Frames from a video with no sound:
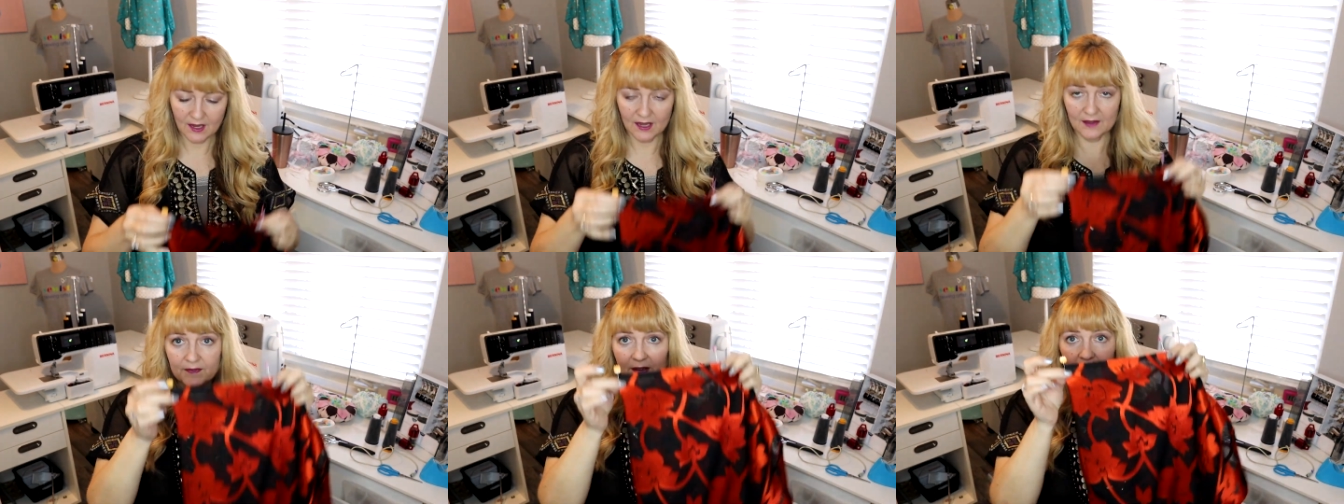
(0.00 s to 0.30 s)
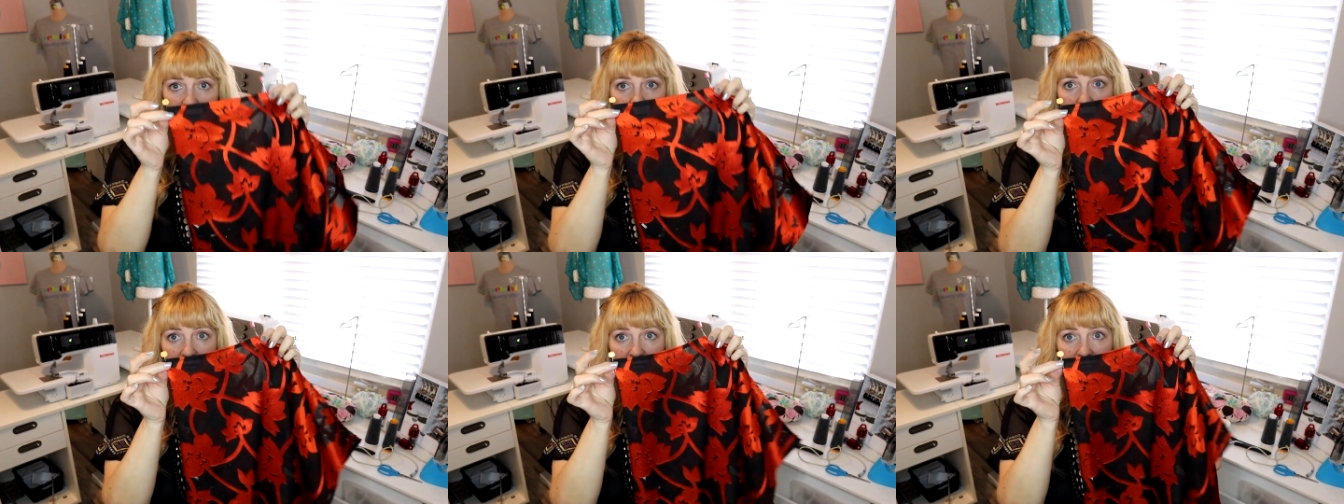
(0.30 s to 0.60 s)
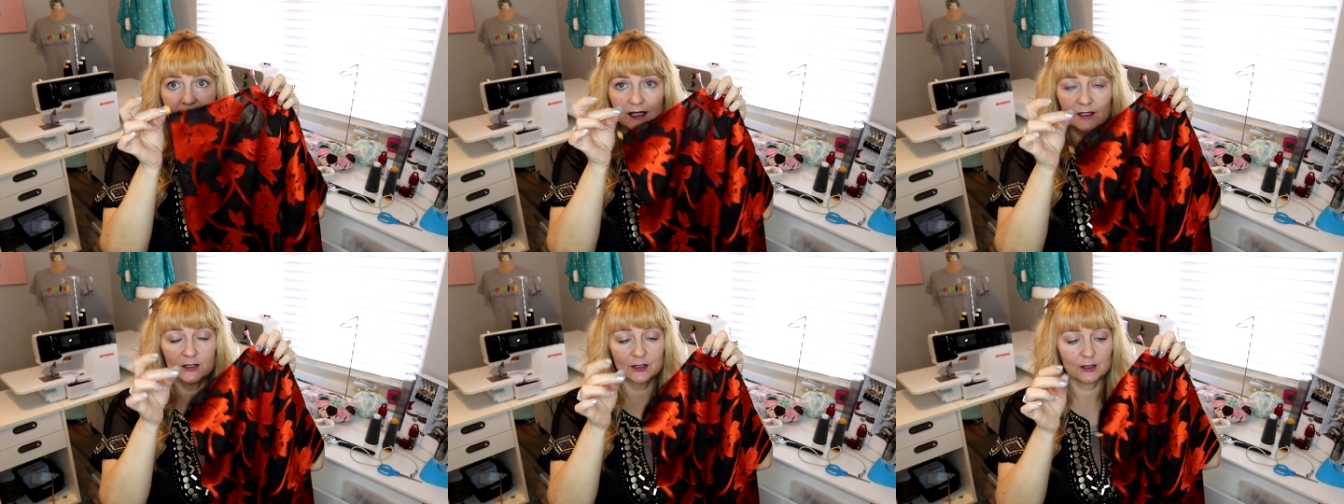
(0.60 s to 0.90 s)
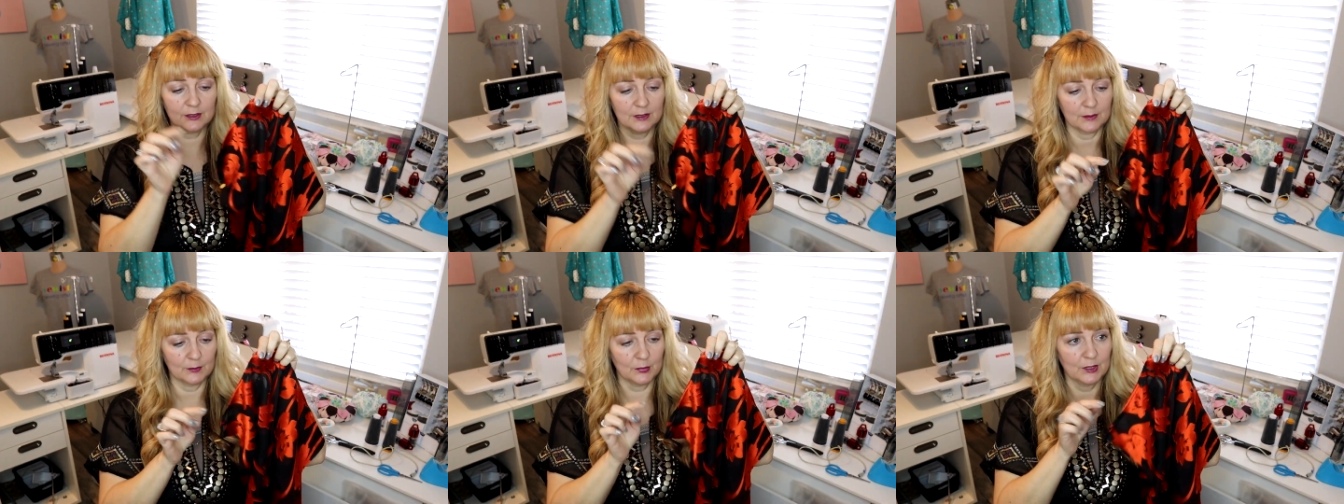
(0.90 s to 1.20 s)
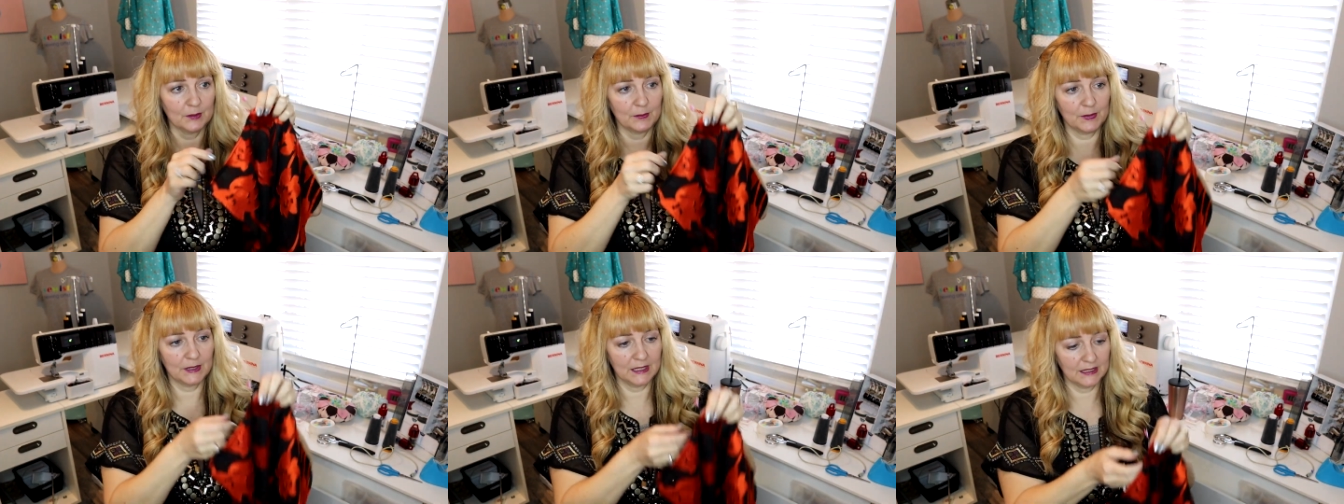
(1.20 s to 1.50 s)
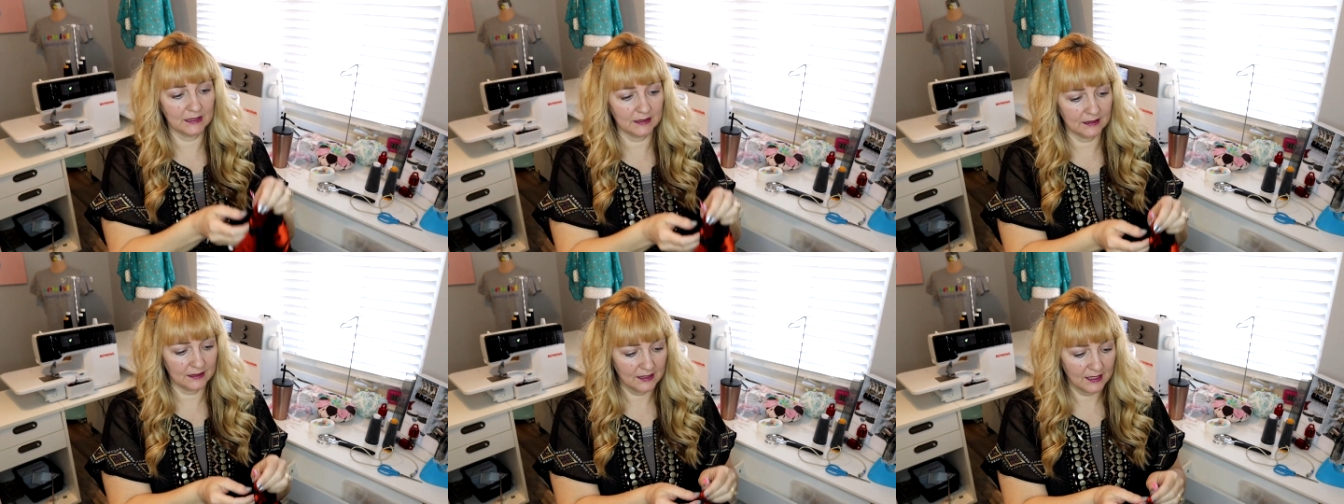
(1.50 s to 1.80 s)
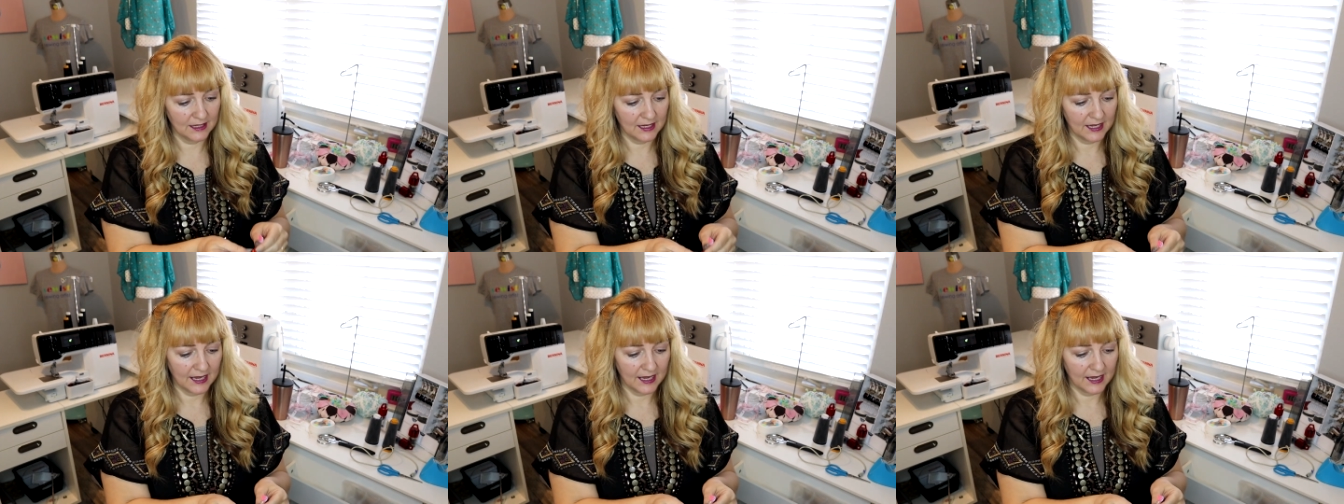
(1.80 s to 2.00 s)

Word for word: I found my center and put a pin,